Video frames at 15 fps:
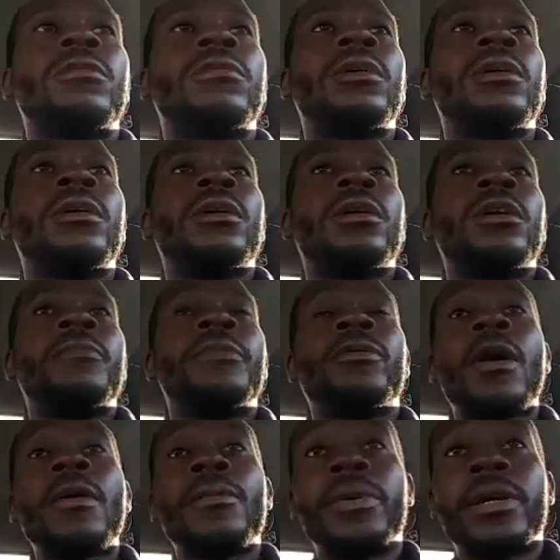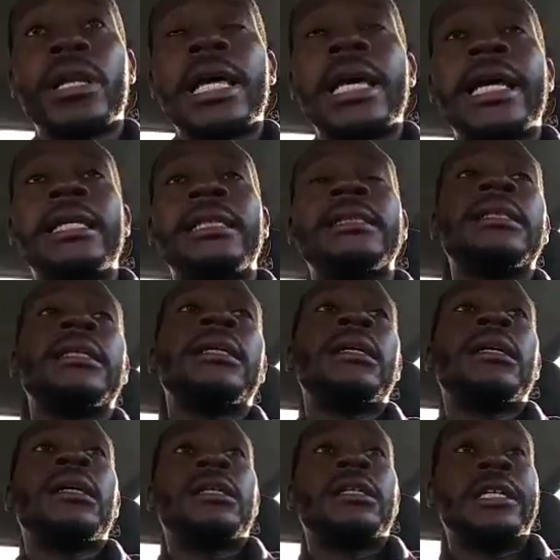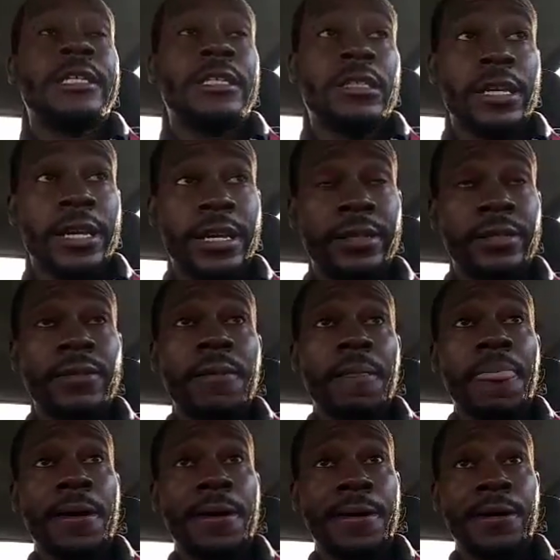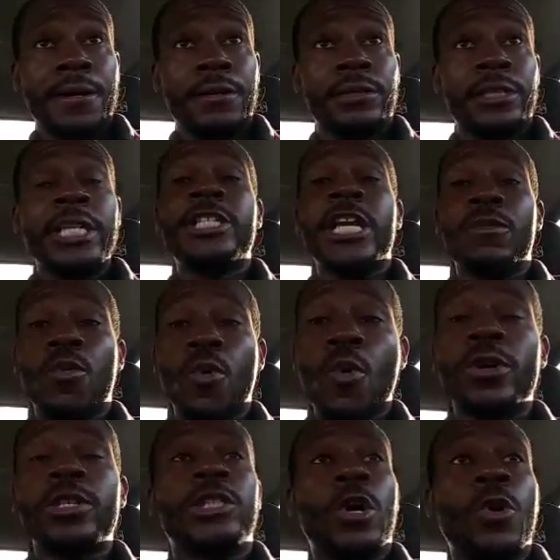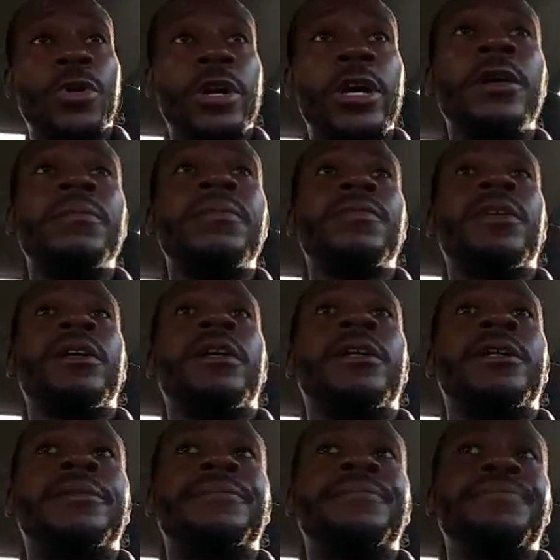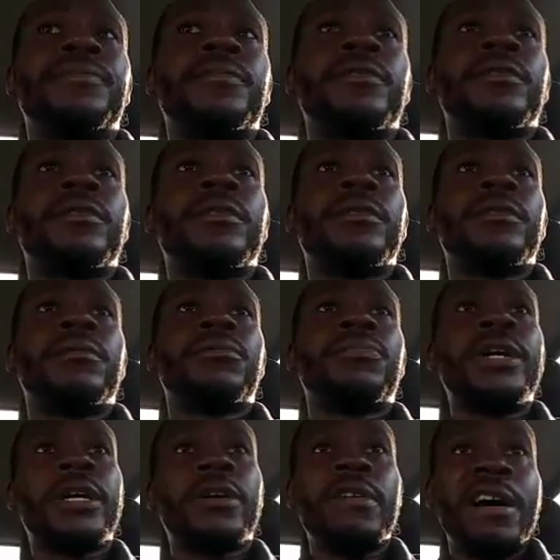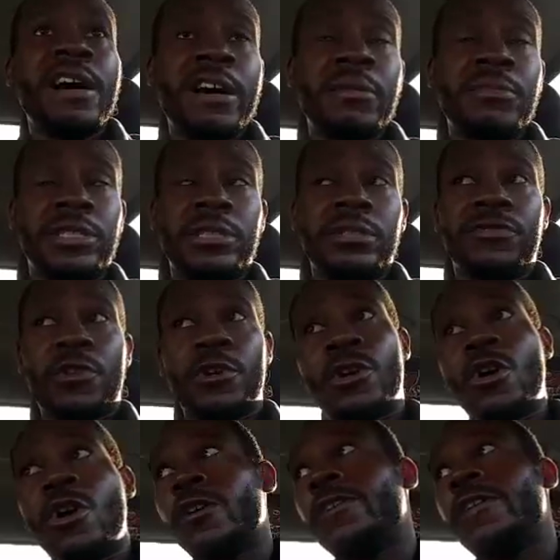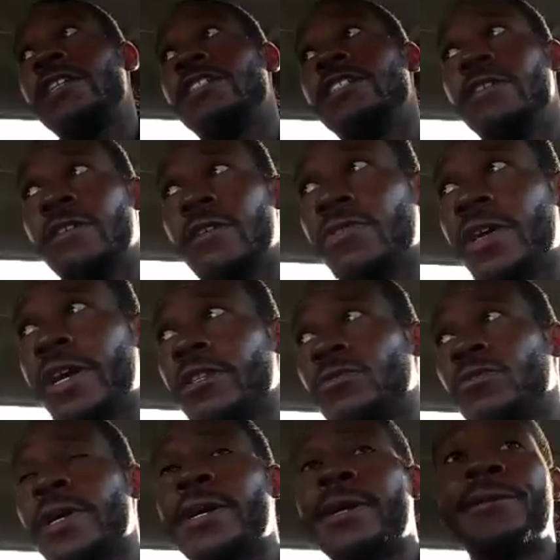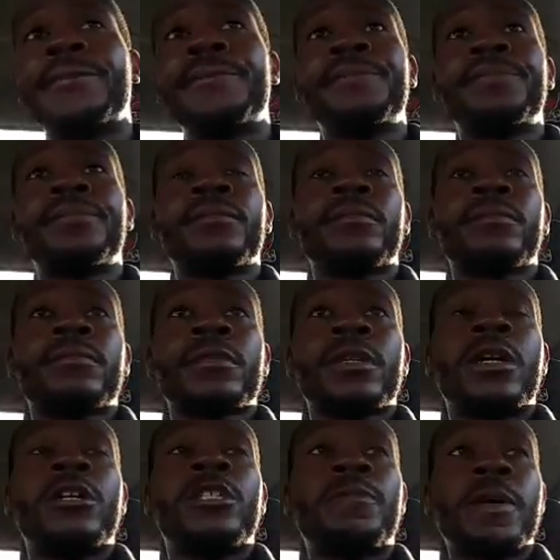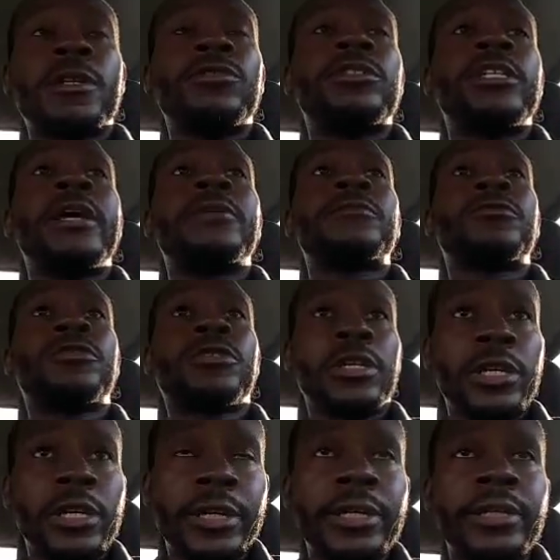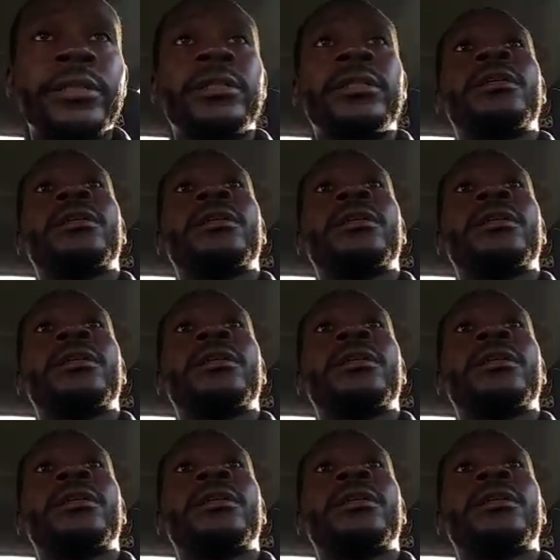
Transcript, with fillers: You know, I mean, Robert McClain did his thing. T.J. Ward showed up. Brent Grimes and Vernon Hargreaves did their thing as well. Special teams was good.